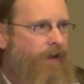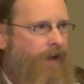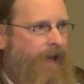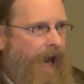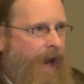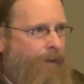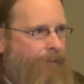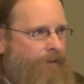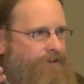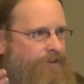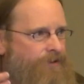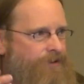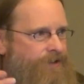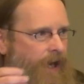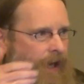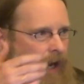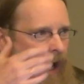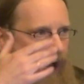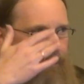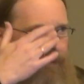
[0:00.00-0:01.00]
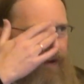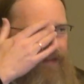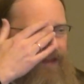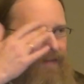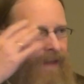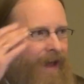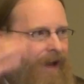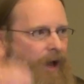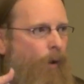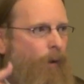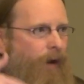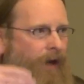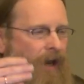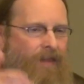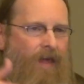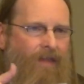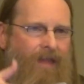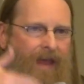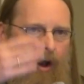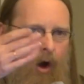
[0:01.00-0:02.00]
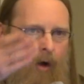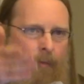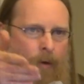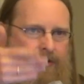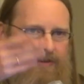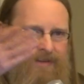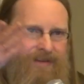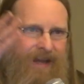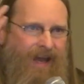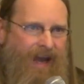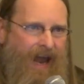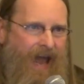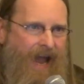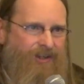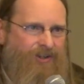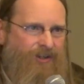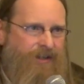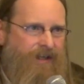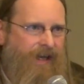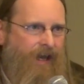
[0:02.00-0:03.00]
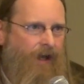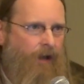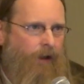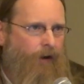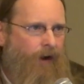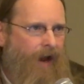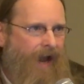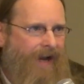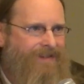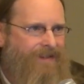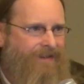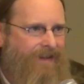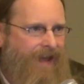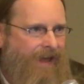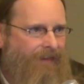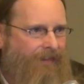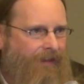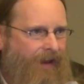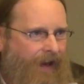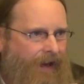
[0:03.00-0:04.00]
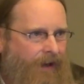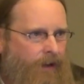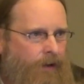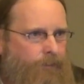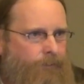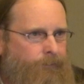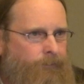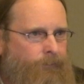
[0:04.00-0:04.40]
the cameras are set up, and then they go in, and then they almost did actually kill her accidentally.